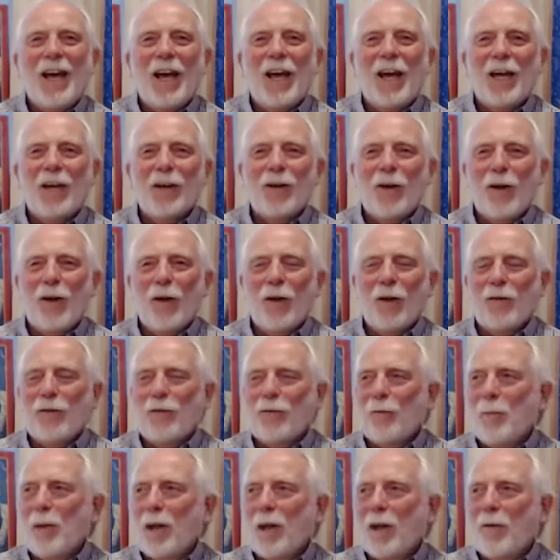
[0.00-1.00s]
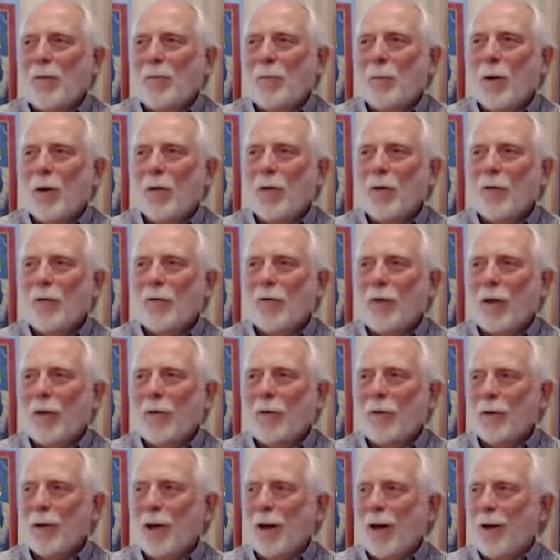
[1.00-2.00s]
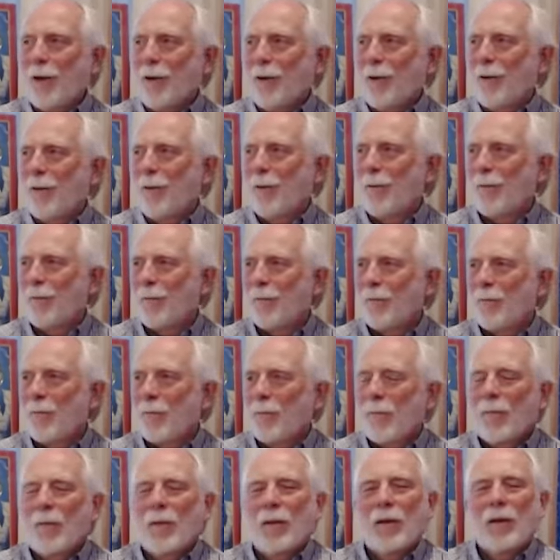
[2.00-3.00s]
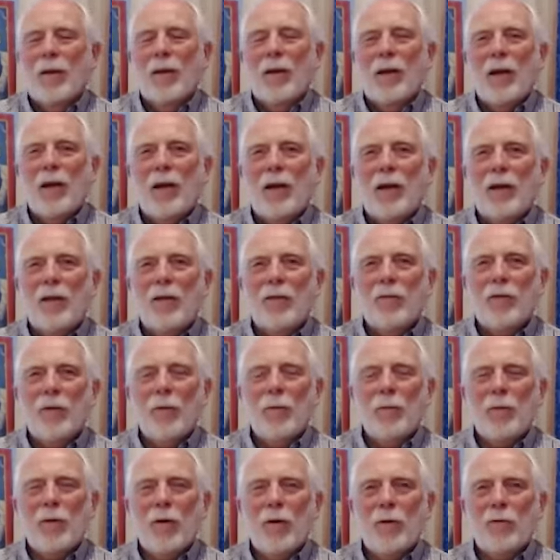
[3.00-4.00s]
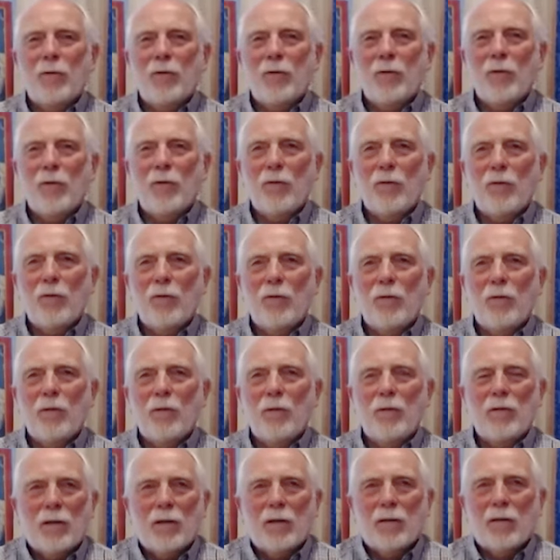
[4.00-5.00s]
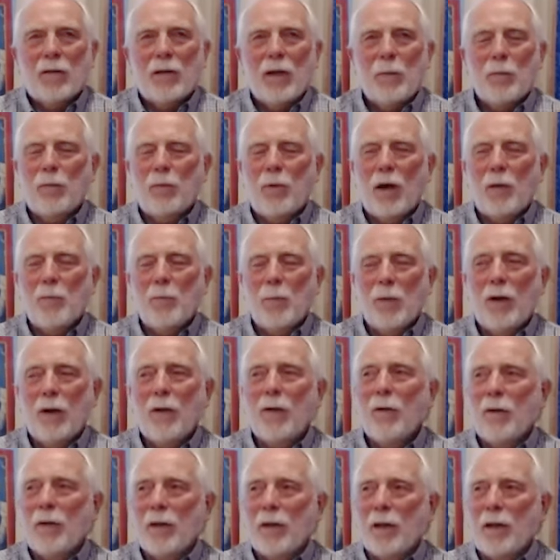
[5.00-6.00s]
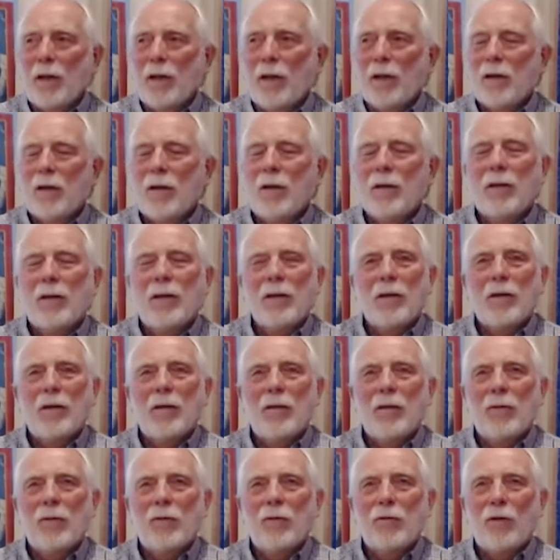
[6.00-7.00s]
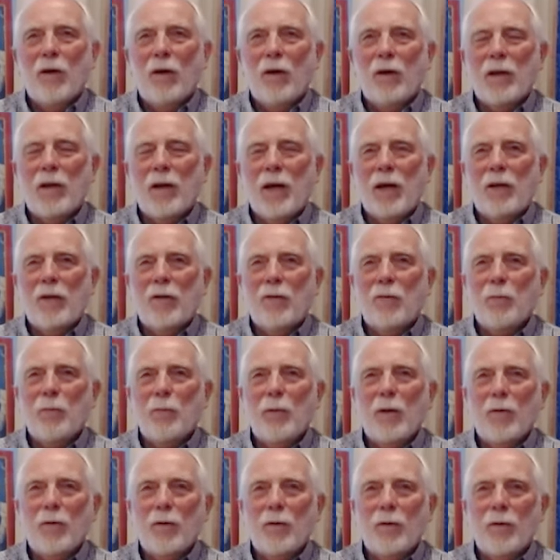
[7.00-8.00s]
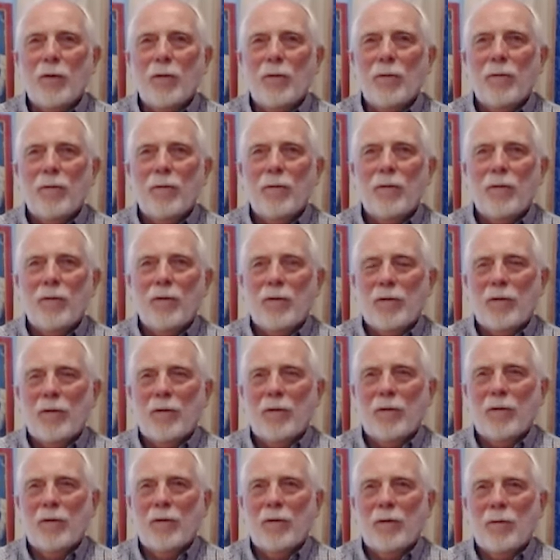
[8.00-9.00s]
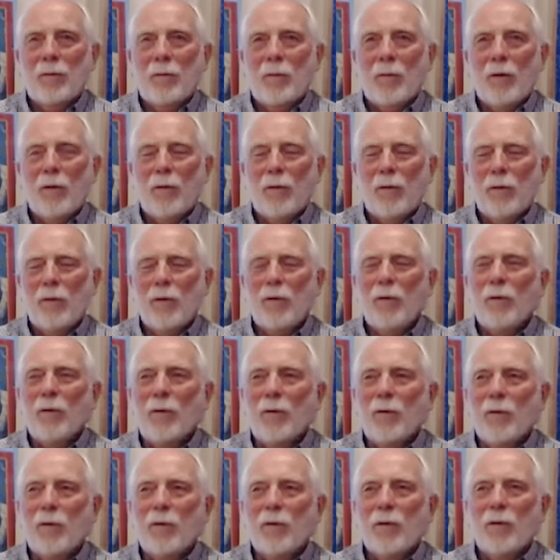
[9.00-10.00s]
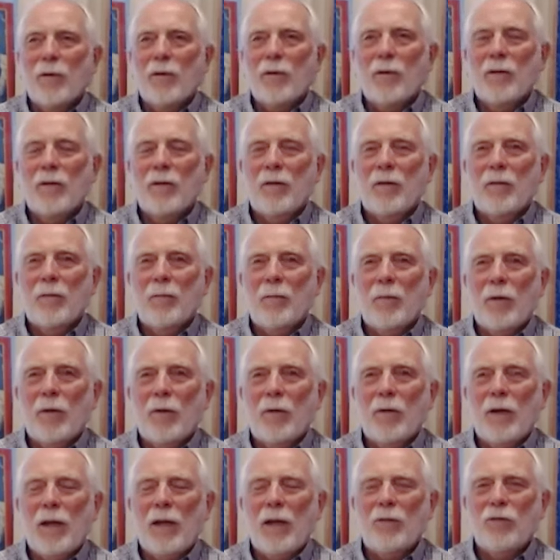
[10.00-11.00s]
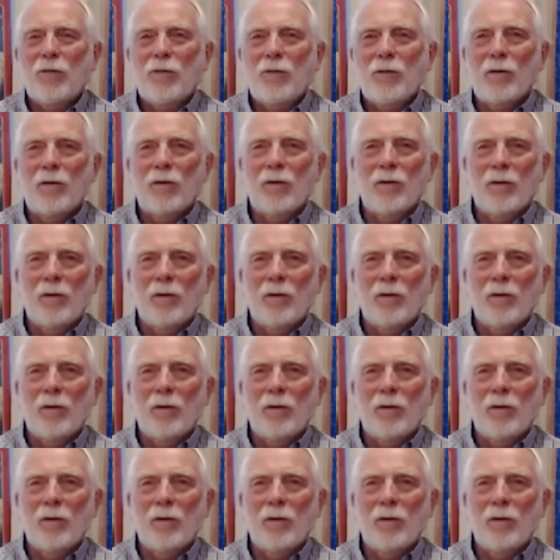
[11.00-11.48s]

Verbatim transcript: I call to my mother, father, God. And in some cultures, they primarily saw God as mother, Mother Earth, Mother Nature.